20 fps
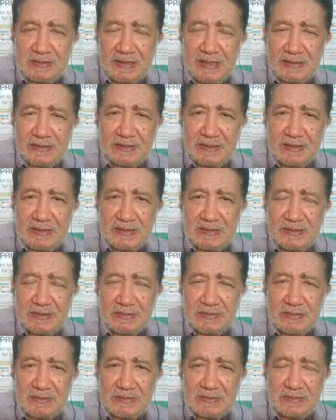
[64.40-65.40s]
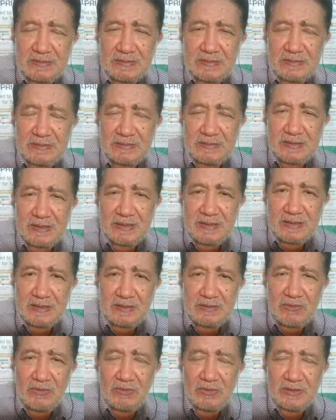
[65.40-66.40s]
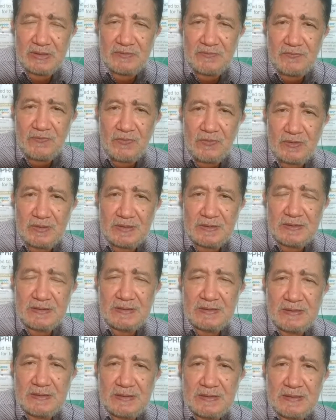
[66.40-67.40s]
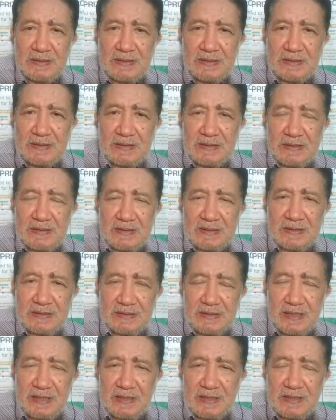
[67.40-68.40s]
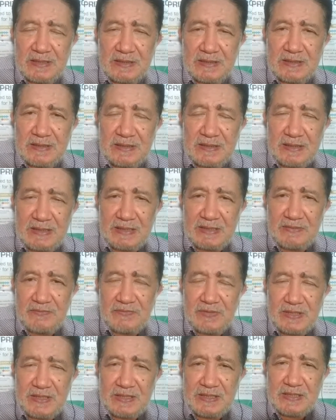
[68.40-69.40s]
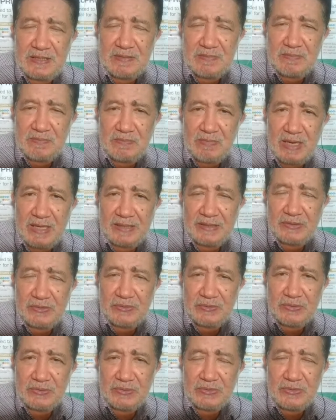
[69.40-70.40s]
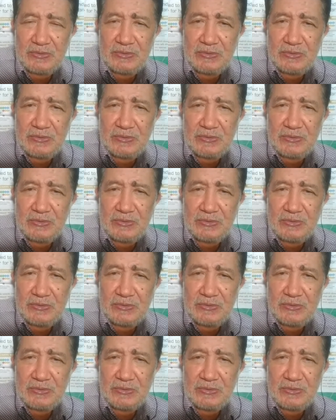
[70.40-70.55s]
tetrads, or they are all in four. They are living microorganisms.